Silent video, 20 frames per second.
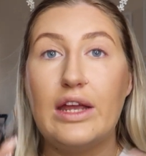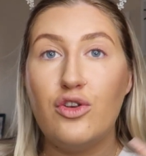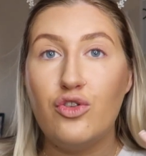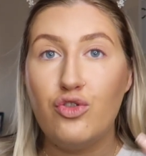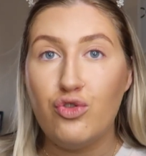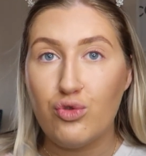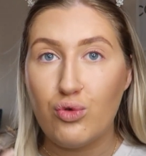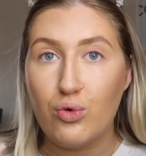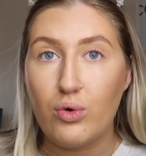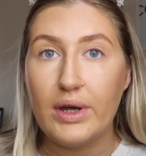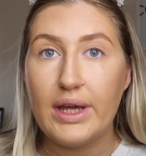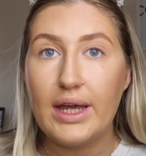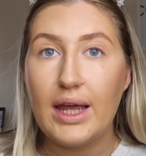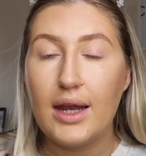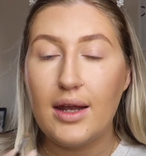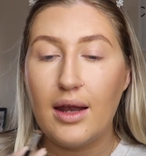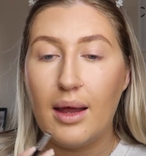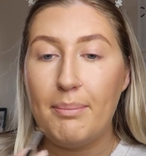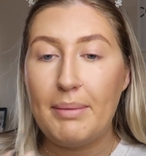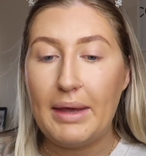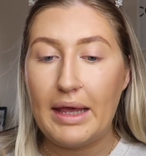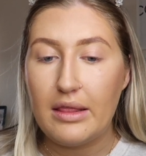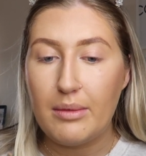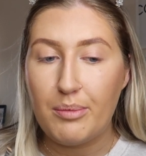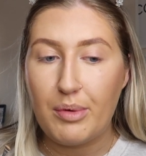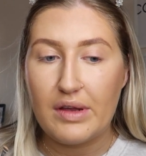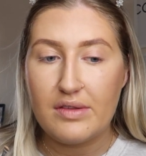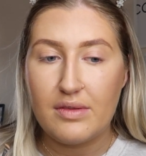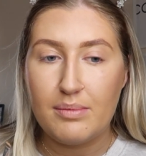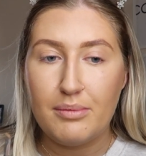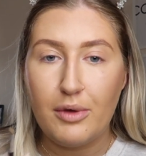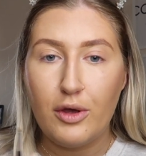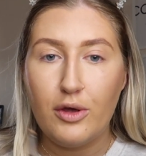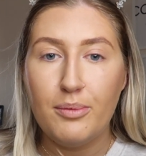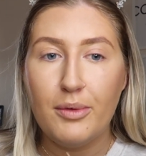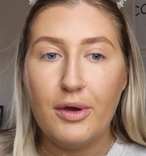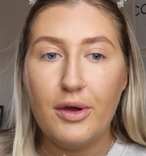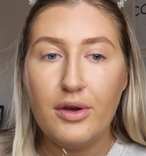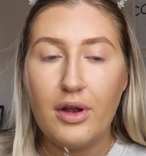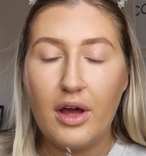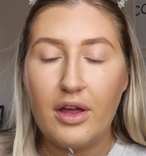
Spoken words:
enjoy and like be in the present moment.